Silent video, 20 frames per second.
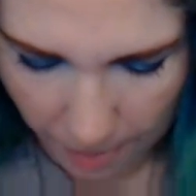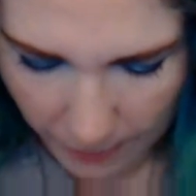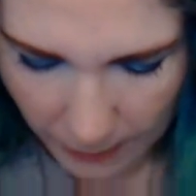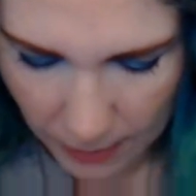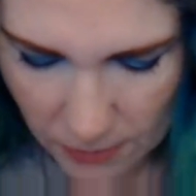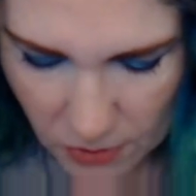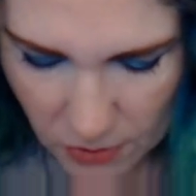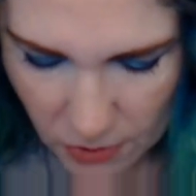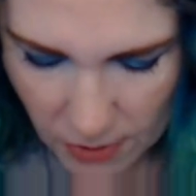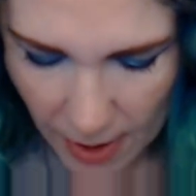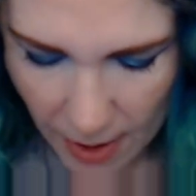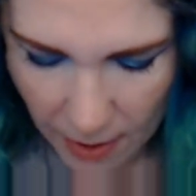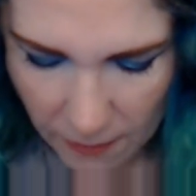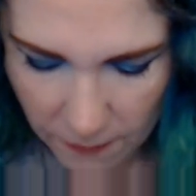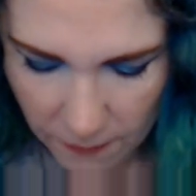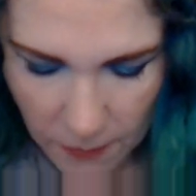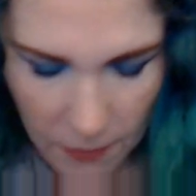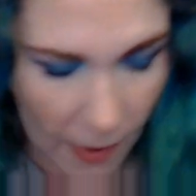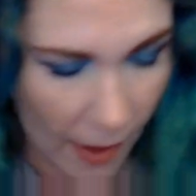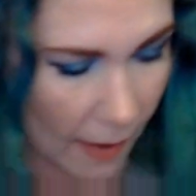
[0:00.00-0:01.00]
so yeah, if
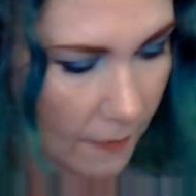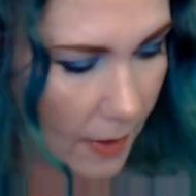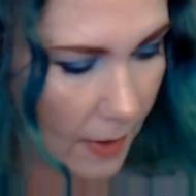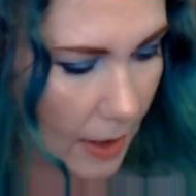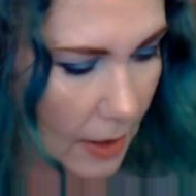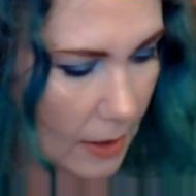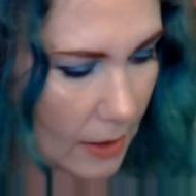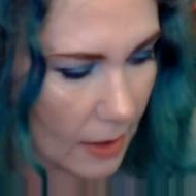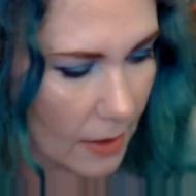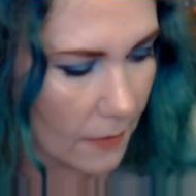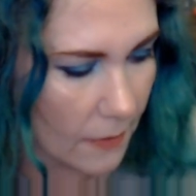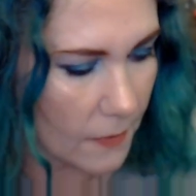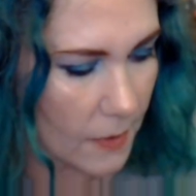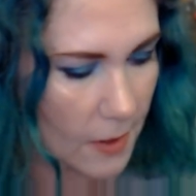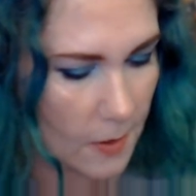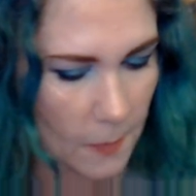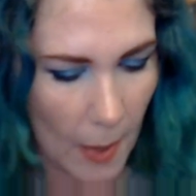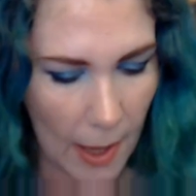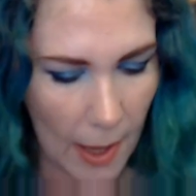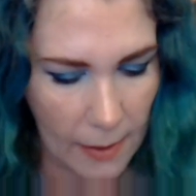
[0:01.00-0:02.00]
you have any of these
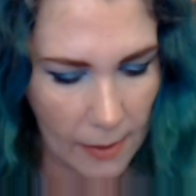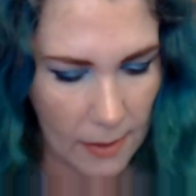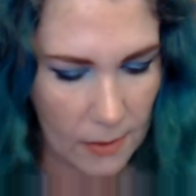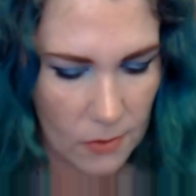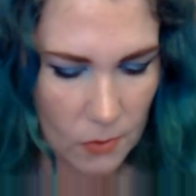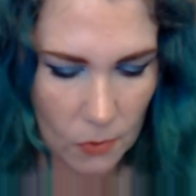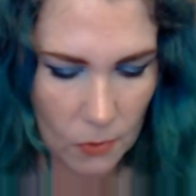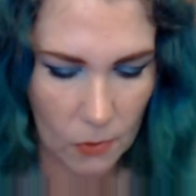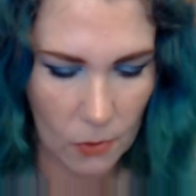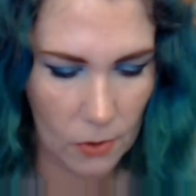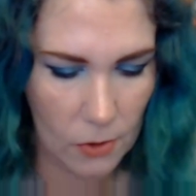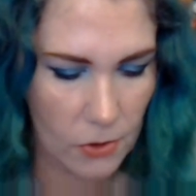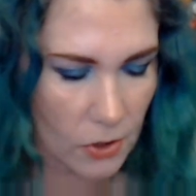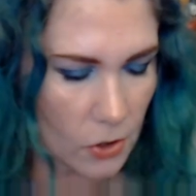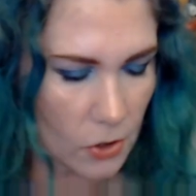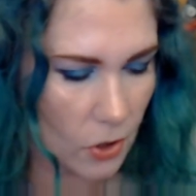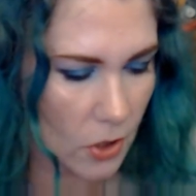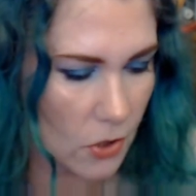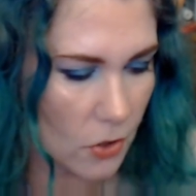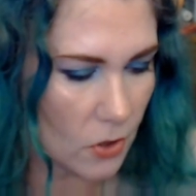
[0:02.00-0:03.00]
palettes or
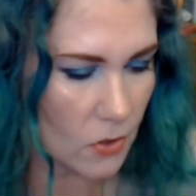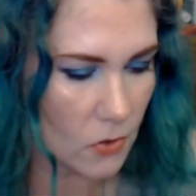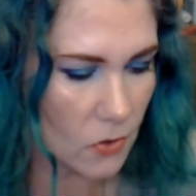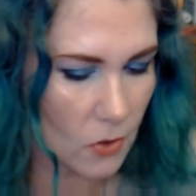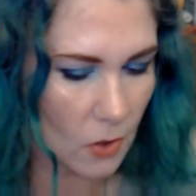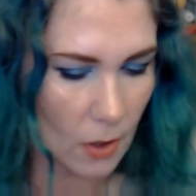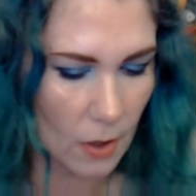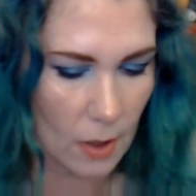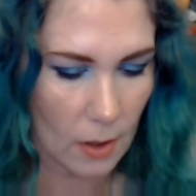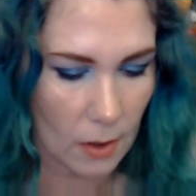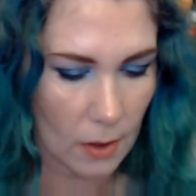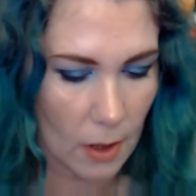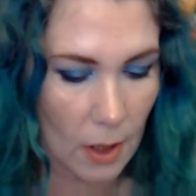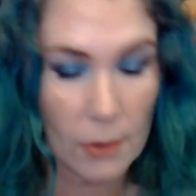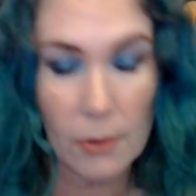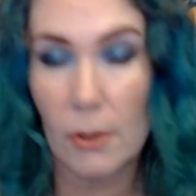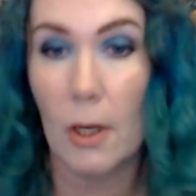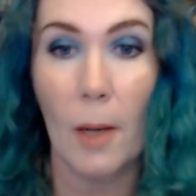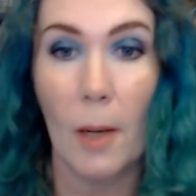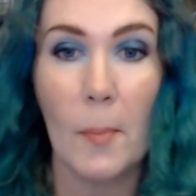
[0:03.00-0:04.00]
suggestions on
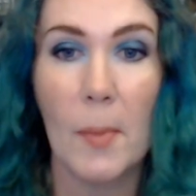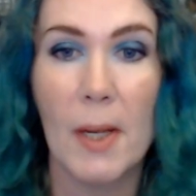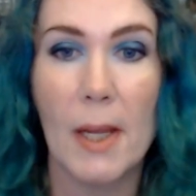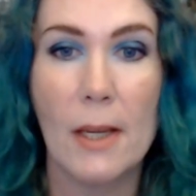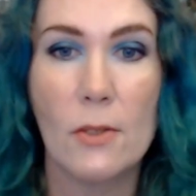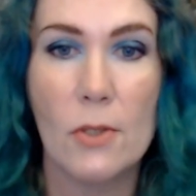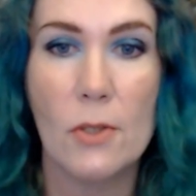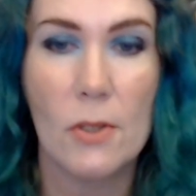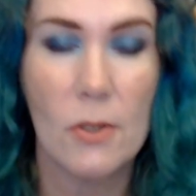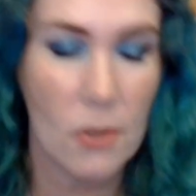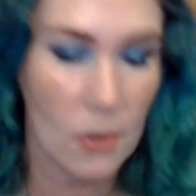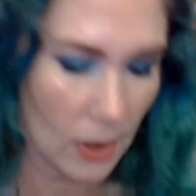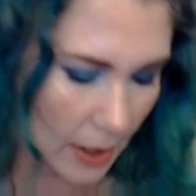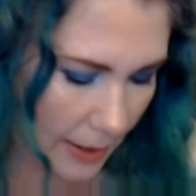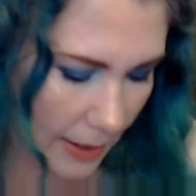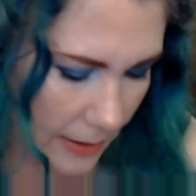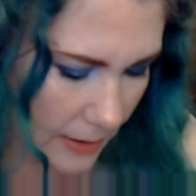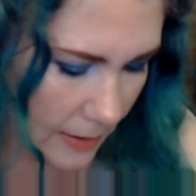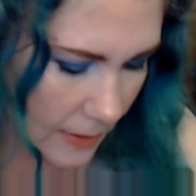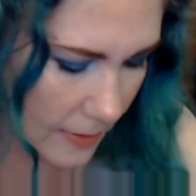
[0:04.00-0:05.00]
color combinations you'd
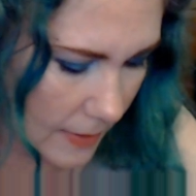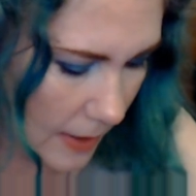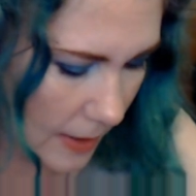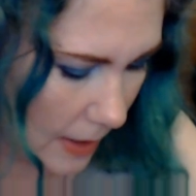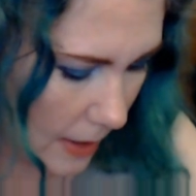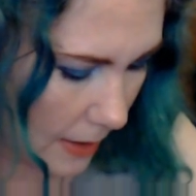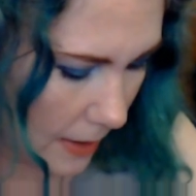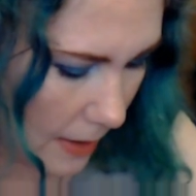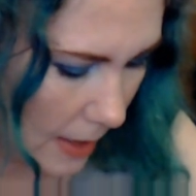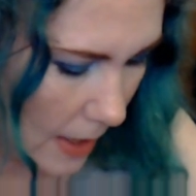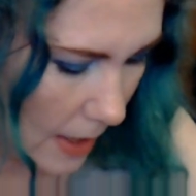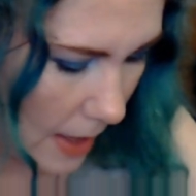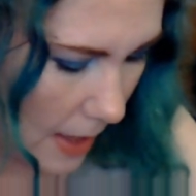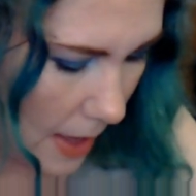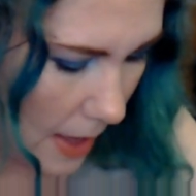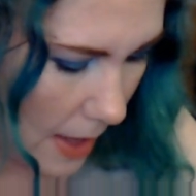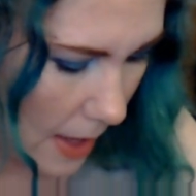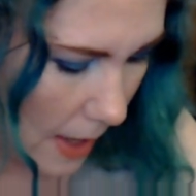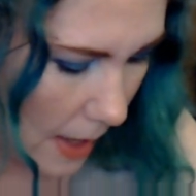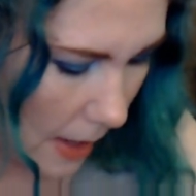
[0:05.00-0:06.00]
like to see,
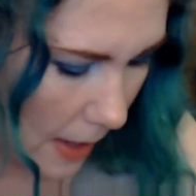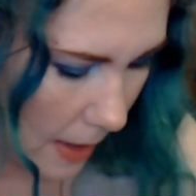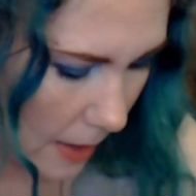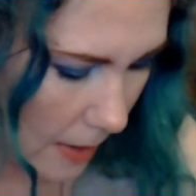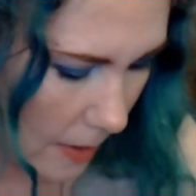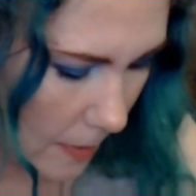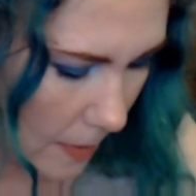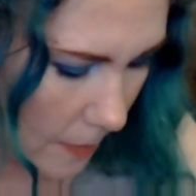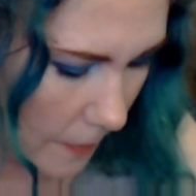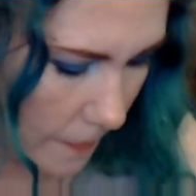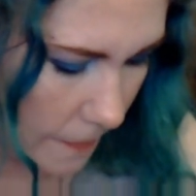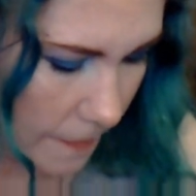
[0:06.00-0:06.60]
um,